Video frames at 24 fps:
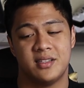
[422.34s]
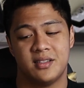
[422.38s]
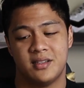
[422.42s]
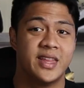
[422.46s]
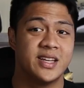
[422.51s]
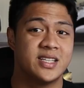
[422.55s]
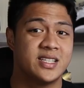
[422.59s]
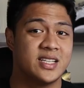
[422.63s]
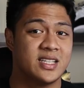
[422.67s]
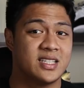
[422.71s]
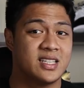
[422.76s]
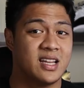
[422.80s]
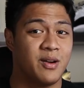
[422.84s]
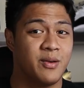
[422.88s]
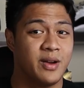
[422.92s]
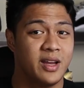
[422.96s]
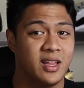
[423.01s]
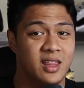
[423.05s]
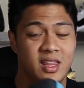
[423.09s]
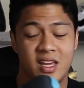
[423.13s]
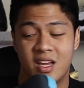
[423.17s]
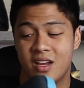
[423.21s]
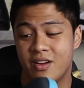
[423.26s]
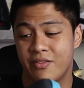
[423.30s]
That's just how I
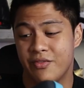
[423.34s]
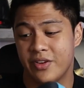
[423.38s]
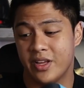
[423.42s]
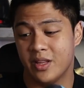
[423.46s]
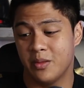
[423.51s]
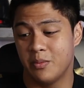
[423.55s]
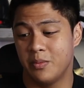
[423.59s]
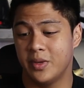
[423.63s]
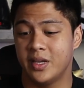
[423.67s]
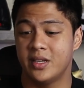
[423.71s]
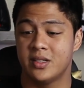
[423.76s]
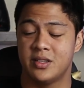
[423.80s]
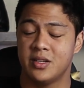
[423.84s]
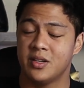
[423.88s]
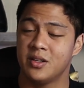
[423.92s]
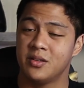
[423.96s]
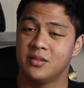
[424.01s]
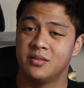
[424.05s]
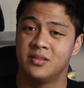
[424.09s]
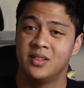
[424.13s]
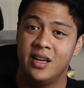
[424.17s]
think of it, because, you know,